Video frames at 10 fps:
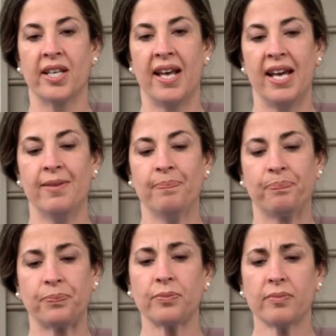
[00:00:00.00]
today.
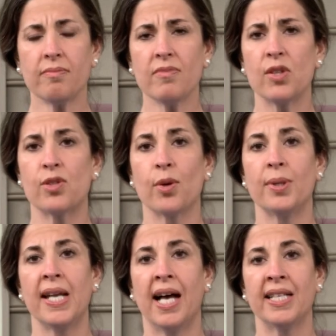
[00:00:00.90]
So
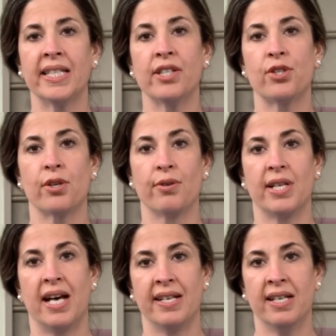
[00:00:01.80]
Nadi
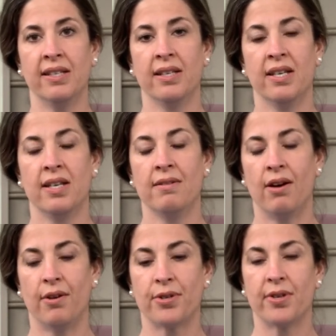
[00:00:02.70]
Shodhana,
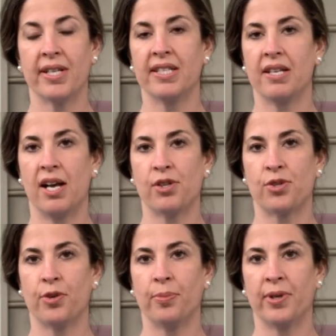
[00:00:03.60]
alternate
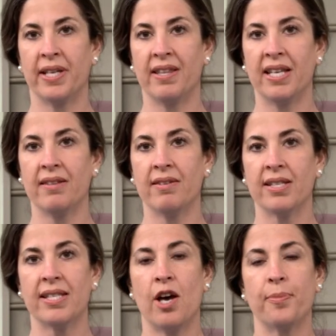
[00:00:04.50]
nostril breathing.
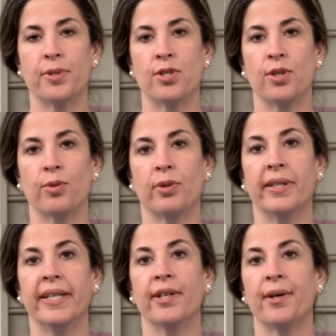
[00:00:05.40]
This helps to
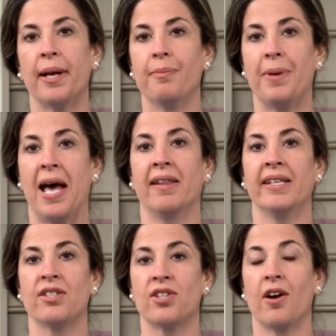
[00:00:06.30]
clear and
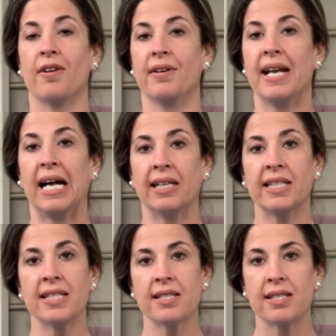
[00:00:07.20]
balance our
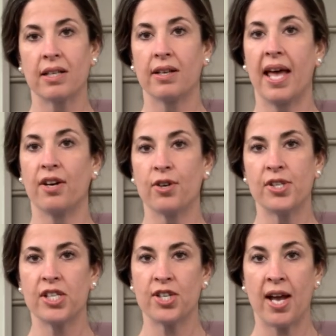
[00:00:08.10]
nadis,
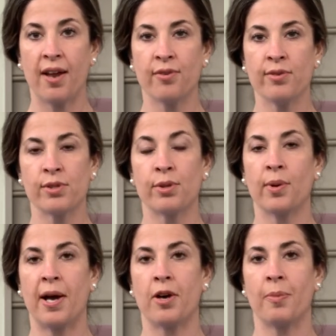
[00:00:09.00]
energy channels
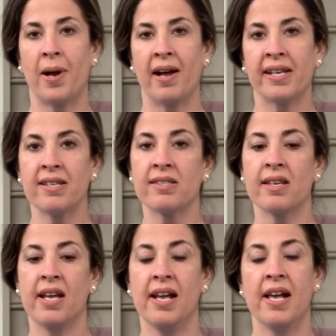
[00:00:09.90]
throughout our bodies.
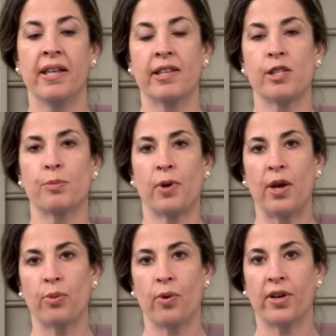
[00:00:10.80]
This breath
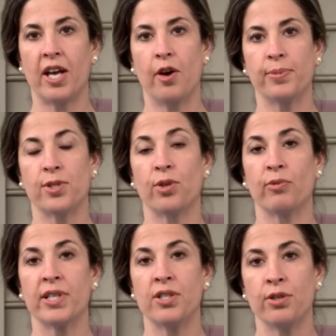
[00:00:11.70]
work helps to
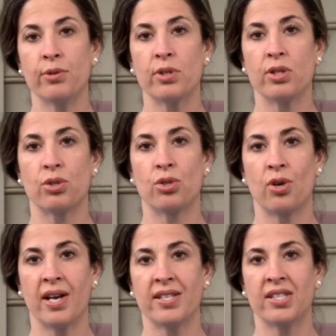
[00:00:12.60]
reduce
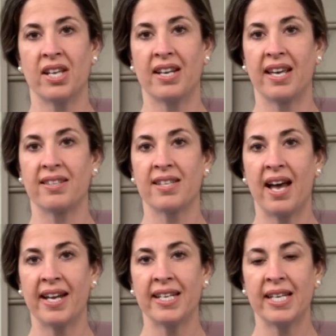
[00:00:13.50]
stress and
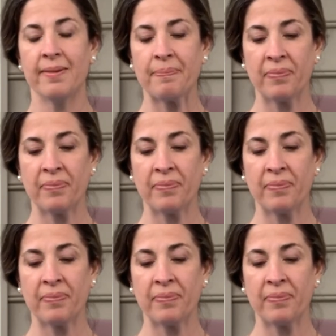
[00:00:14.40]
anxiety.